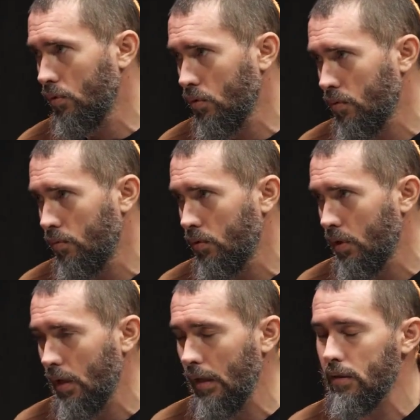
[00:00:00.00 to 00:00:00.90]
but I think it
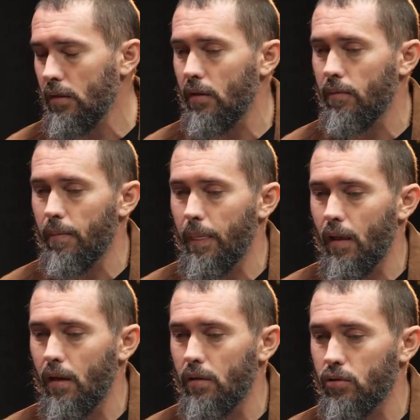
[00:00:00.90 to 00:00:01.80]
will also be
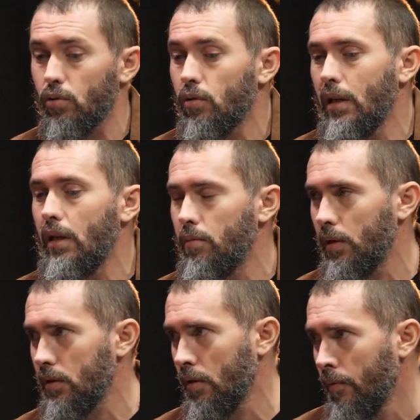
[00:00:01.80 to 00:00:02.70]
interesting what
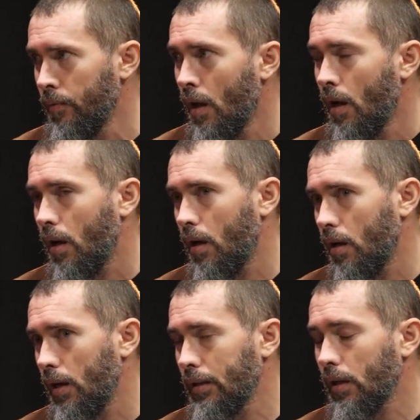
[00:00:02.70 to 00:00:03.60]
divisibility is.
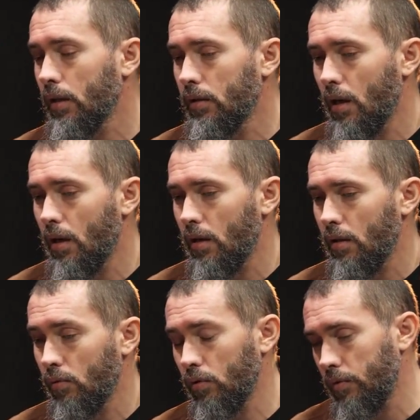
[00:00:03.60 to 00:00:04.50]
This is when there
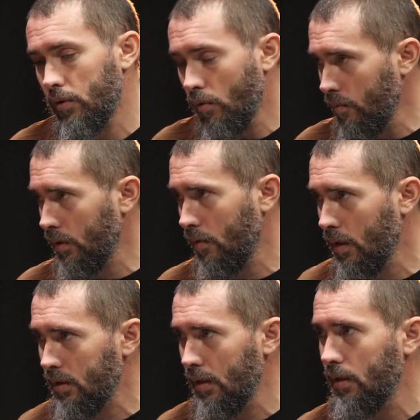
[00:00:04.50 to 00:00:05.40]
are 10,000
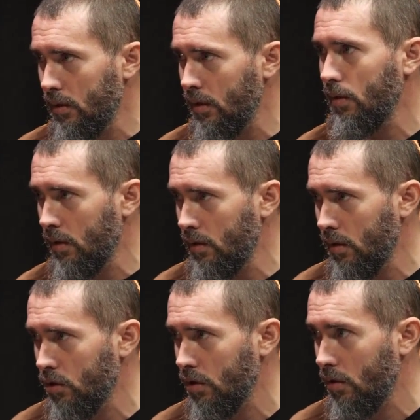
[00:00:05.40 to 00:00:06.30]
plots of land in
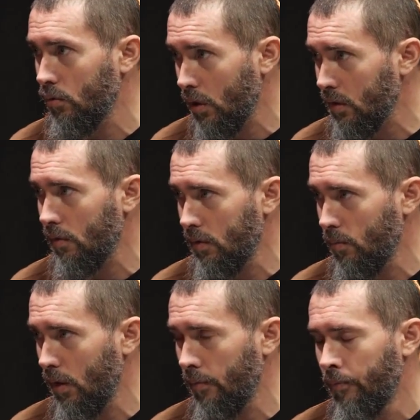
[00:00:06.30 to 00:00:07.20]
total in the meta
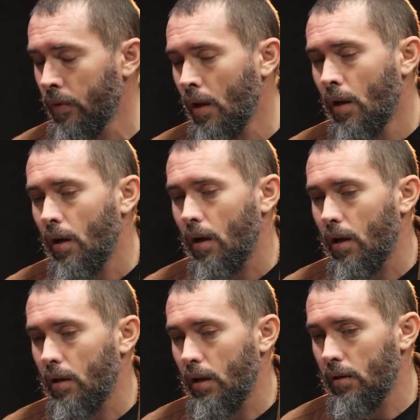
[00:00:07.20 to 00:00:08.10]
version.
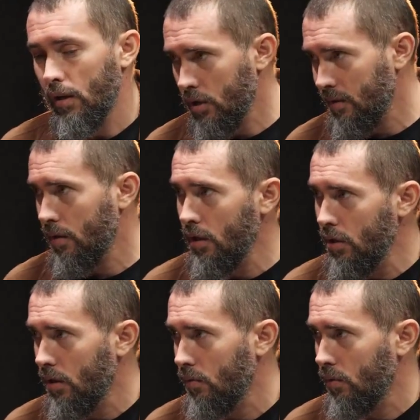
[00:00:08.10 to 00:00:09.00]
And our
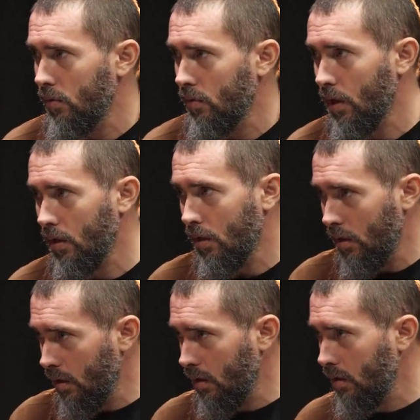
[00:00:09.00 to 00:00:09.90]
task, as
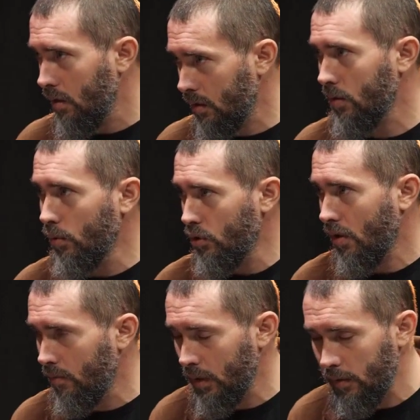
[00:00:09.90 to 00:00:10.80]
developers of the
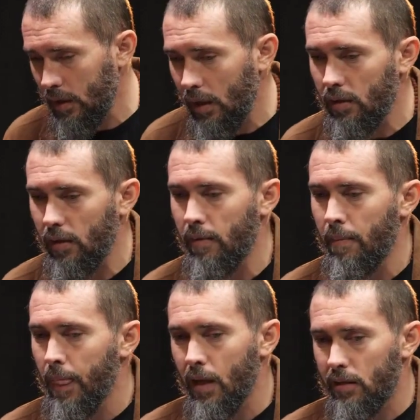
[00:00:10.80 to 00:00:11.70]
metaverse, is to make
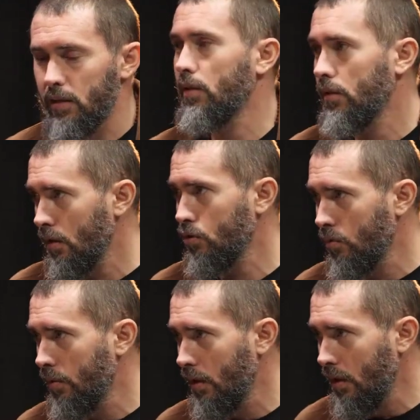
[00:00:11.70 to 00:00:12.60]
sure that the users
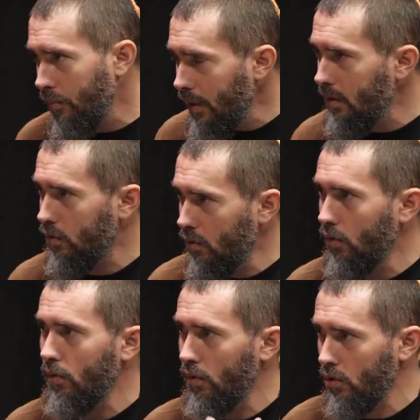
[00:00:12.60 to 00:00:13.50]
themselves do
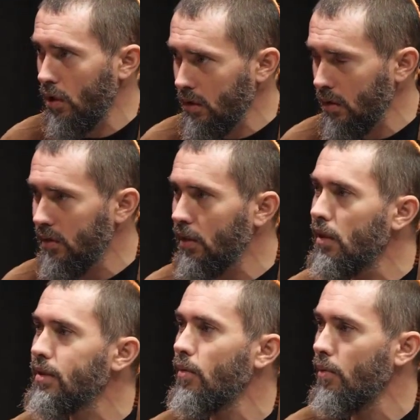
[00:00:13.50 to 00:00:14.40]
the emission of new
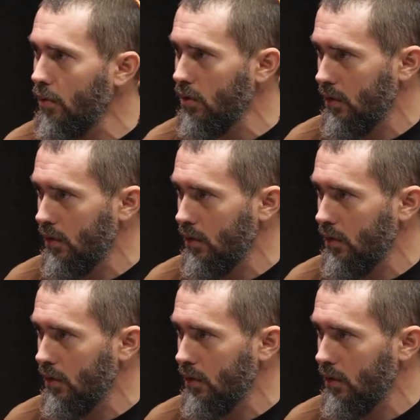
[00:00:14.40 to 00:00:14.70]
sites.